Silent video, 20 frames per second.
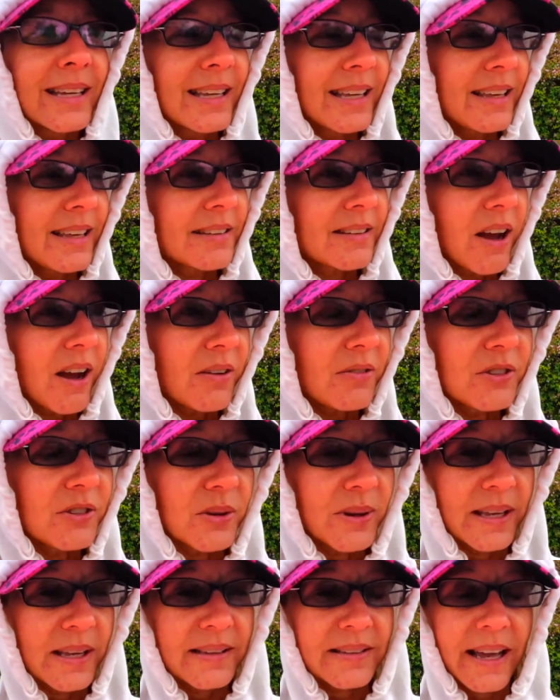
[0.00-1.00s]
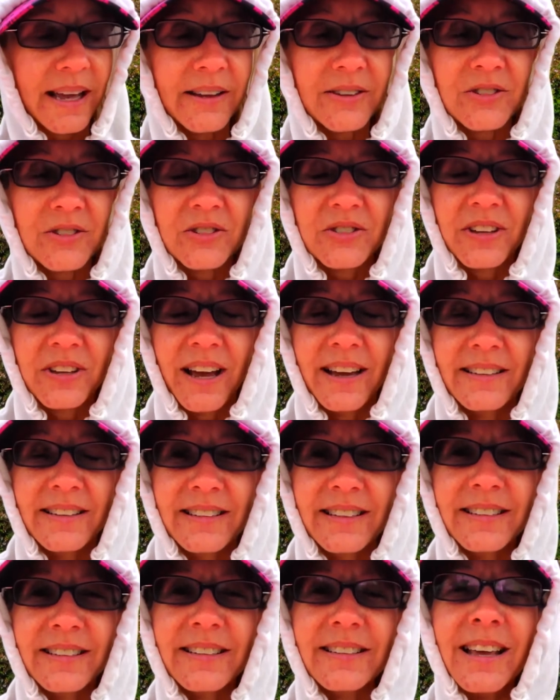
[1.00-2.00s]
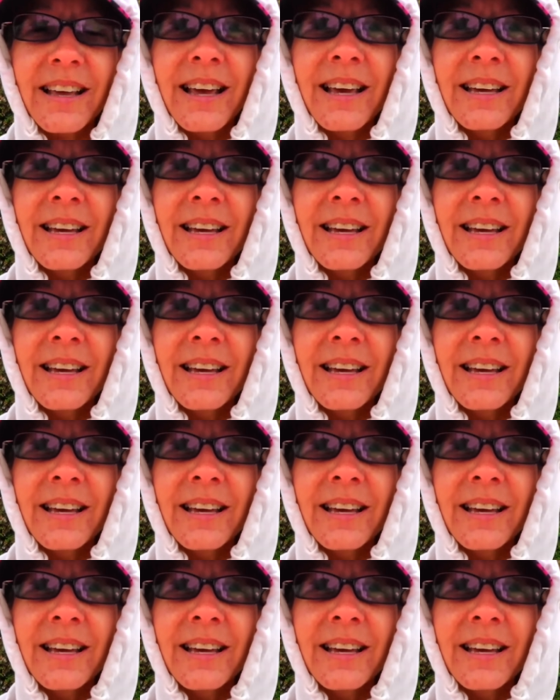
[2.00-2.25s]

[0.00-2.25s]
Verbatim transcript: He's off doing his exercises.